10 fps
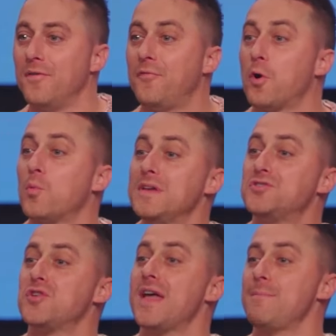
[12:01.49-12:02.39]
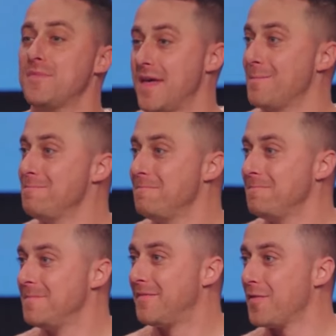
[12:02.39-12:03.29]
before we shame them
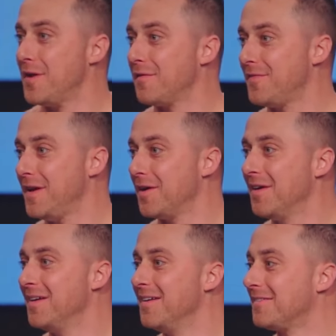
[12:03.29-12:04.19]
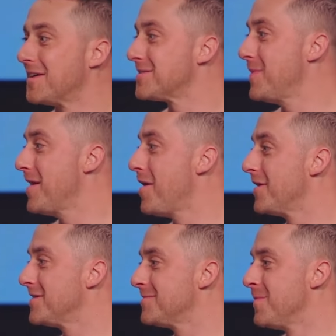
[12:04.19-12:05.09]
for their fear, let's be
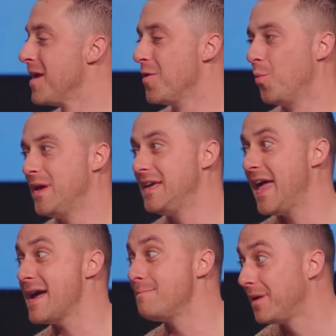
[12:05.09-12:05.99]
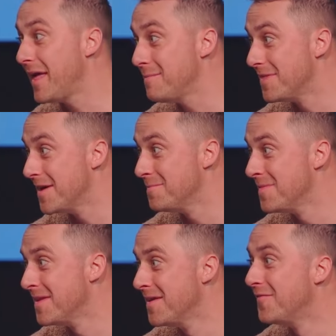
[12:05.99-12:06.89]
honest, we can't blame them
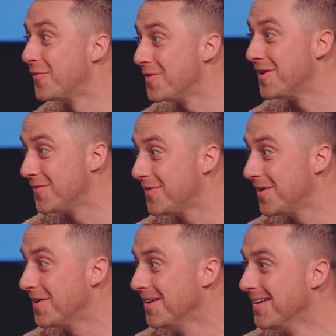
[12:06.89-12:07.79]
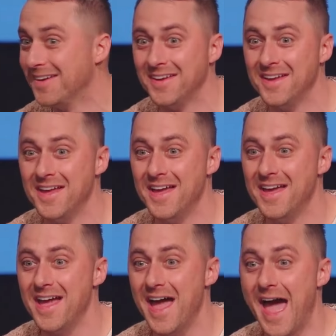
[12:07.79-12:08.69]
for their fear.
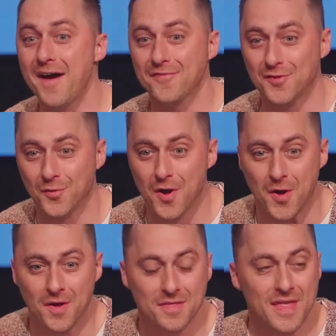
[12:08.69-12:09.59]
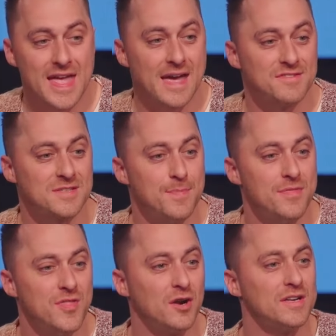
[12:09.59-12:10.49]
After all, they have
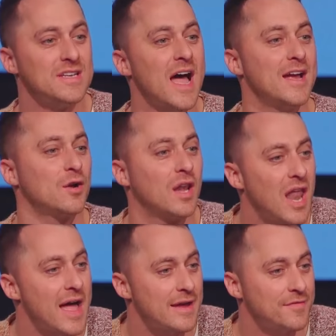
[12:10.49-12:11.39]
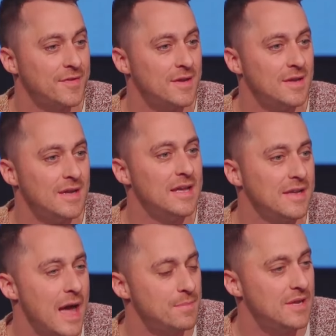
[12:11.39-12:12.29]
spent their entire life
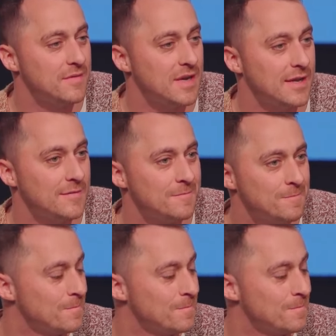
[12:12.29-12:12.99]
in captivity.